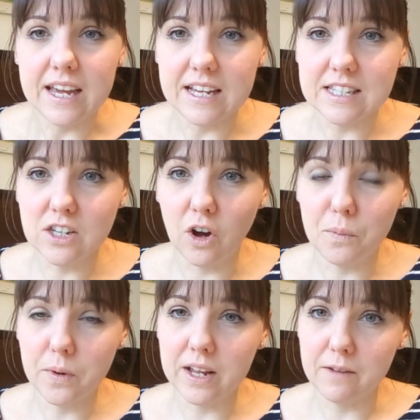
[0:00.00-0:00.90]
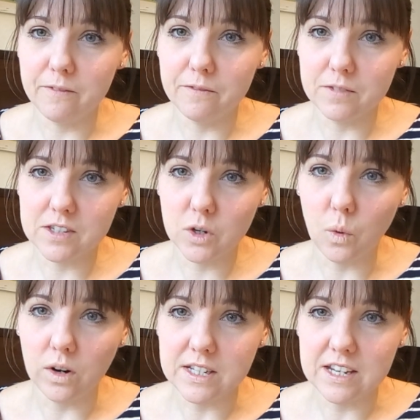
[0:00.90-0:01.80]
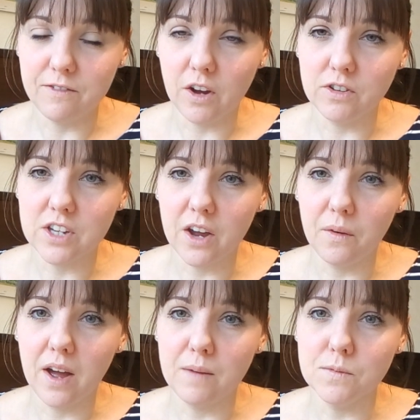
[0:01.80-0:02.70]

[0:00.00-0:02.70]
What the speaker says: It's not a brilliant quality photo,